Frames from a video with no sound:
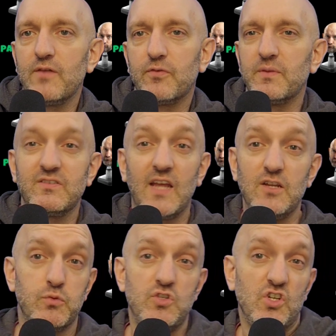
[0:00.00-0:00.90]
from the
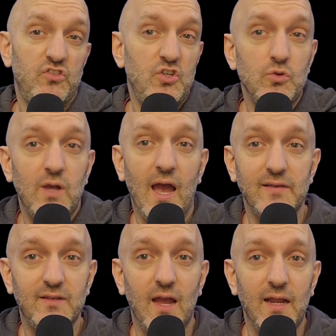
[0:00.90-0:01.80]
stage with just two
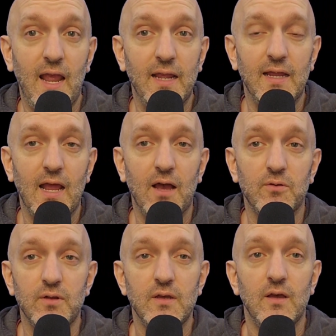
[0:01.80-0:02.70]
guys kind of hanging
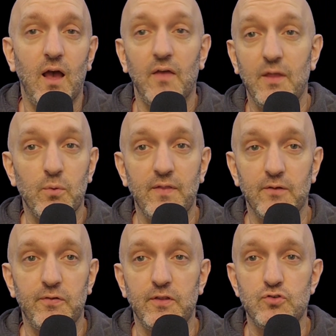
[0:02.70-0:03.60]
out. They were
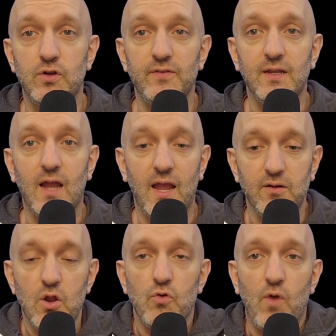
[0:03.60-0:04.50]
there for the trivia night.
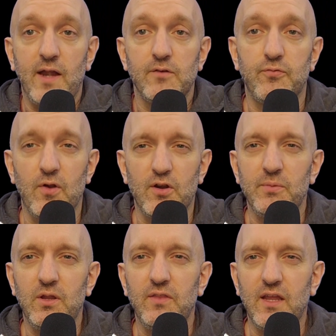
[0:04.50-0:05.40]
Right in front of
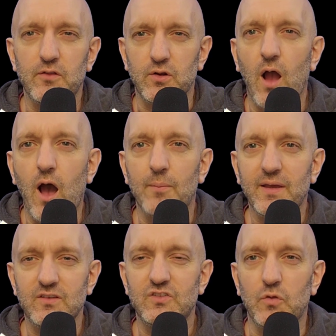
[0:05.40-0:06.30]
me, the other
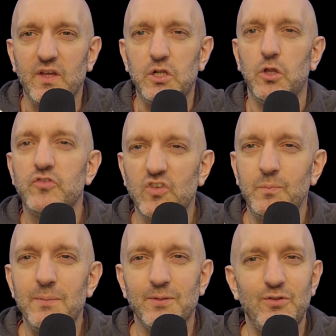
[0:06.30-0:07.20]
comics. So the closest
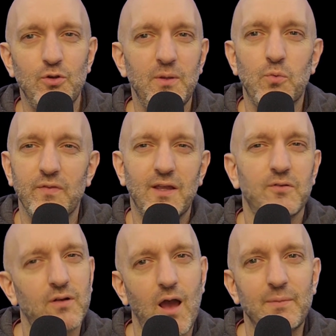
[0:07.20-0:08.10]
people to me were the
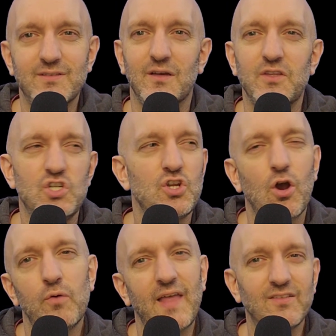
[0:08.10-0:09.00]
other comics on the
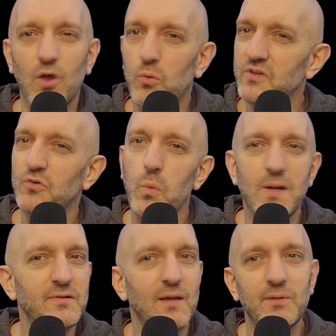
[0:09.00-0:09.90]
show. That's always a
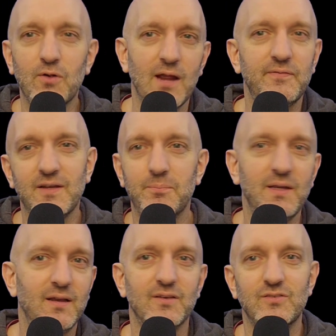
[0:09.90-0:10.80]
weird demographic
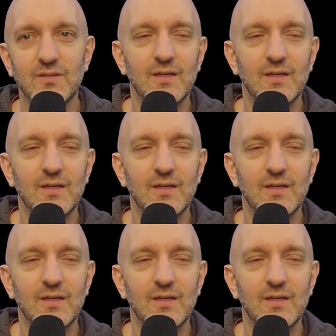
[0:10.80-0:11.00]
because